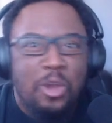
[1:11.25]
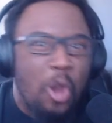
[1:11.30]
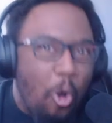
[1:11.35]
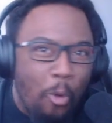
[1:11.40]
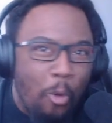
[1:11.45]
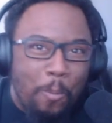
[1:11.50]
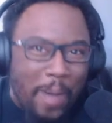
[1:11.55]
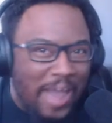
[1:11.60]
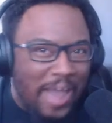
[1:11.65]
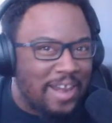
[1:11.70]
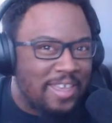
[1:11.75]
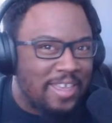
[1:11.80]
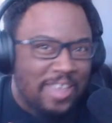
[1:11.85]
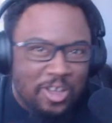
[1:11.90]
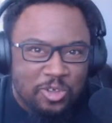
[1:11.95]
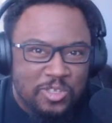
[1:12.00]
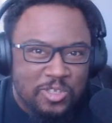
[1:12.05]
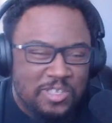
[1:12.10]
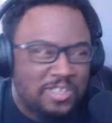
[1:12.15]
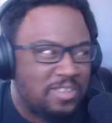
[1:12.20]

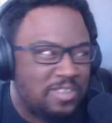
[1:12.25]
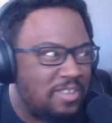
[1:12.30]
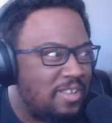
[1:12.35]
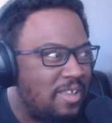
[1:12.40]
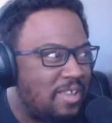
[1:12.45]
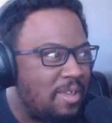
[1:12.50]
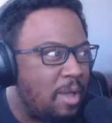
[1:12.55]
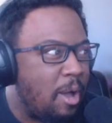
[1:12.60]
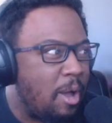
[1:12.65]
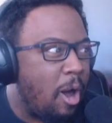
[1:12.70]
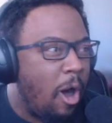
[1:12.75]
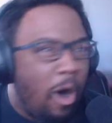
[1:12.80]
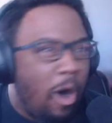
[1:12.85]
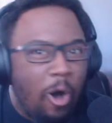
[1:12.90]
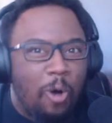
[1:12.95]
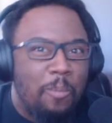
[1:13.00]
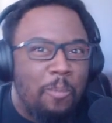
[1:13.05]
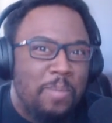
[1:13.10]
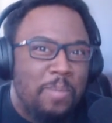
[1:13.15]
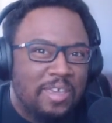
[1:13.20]
nobody else,
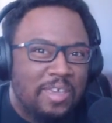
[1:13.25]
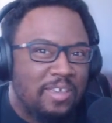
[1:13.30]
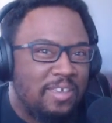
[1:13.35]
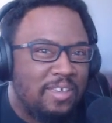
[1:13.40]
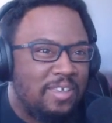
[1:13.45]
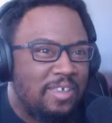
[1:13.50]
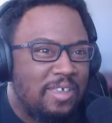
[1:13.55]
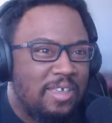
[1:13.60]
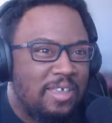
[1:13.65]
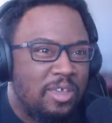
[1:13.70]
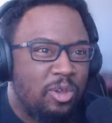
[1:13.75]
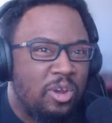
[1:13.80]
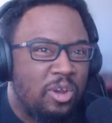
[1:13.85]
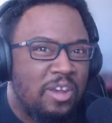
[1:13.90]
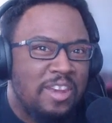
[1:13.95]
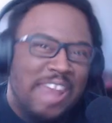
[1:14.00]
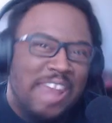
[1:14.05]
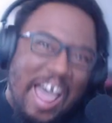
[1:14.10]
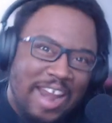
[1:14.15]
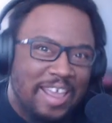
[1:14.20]
all me,
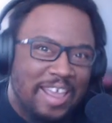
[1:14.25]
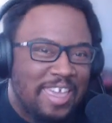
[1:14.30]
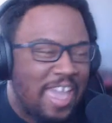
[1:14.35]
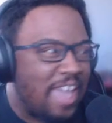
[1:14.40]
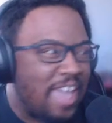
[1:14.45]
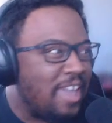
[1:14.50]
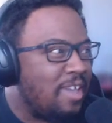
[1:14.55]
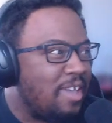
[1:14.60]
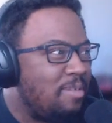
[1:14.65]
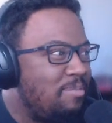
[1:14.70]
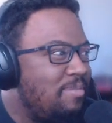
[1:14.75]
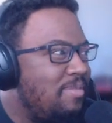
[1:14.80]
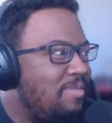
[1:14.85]
not a game.